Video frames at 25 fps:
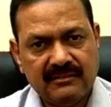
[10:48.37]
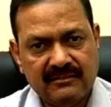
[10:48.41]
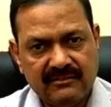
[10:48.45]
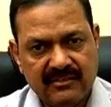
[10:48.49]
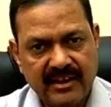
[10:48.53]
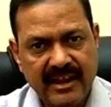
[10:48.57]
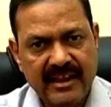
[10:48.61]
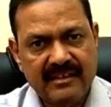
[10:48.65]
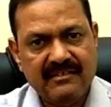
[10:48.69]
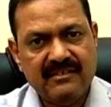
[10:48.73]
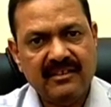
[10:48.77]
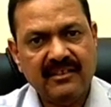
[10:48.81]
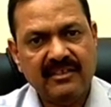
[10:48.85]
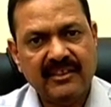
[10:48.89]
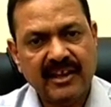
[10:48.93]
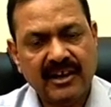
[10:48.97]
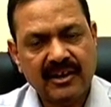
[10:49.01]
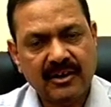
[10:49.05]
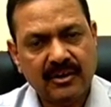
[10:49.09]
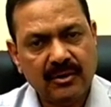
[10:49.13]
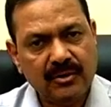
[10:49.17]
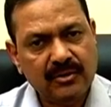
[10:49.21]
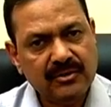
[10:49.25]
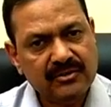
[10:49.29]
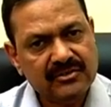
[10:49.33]
change in the
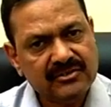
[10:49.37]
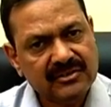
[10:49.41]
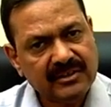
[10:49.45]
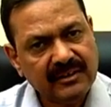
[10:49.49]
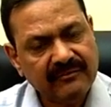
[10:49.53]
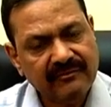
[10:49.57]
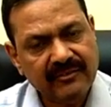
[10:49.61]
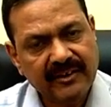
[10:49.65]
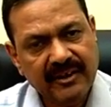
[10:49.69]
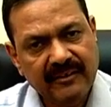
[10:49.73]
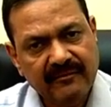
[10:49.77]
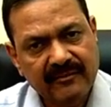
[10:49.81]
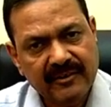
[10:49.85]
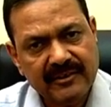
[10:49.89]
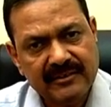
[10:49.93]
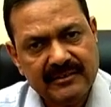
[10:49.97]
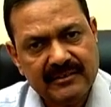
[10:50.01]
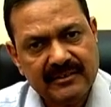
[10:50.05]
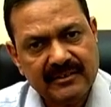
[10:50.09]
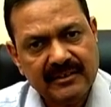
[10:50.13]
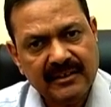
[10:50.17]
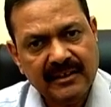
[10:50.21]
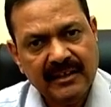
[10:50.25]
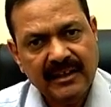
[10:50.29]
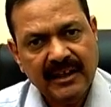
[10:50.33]
course of
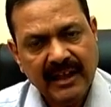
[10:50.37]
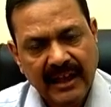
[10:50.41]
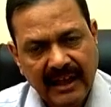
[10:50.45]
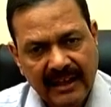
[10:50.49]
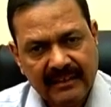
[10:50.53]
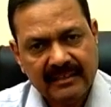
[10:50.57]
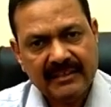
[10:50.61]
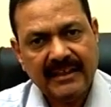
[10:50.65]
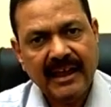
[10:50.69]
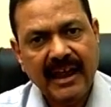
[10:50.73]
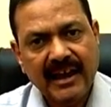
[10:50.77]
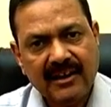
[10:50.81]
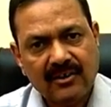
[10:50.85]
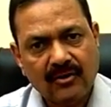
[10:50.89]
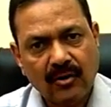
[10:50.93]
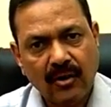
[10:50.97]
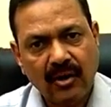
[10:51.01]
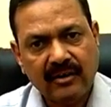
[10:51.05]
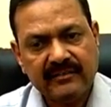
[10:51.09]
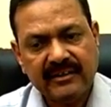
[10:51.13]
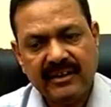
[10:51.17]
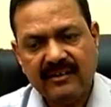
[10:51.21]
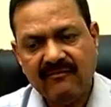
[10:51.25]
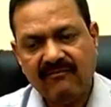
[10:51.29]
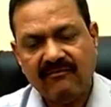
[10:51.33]
rivers, and that
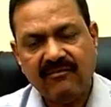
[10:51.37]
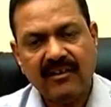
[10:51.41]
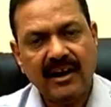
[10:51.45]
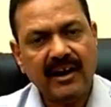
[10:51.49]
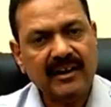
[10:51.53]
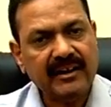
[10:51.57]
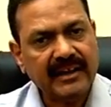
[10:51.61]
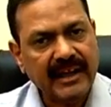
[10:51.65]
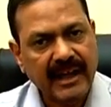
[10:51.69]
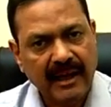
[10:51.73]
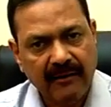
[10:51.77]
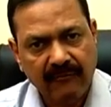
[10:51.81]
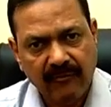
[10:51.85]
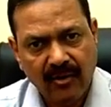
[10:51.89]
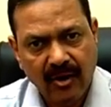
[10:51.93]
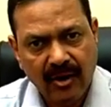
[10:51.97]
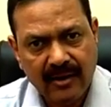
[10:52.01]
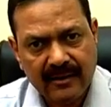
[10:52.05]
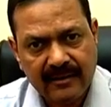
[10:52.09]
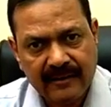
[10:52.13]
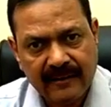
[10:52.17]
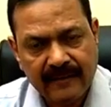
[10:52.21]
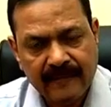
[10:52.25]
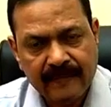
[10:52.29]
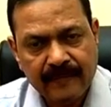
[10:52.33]
causing flood
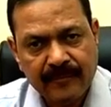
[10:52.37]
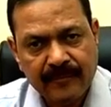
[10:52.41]
havoc.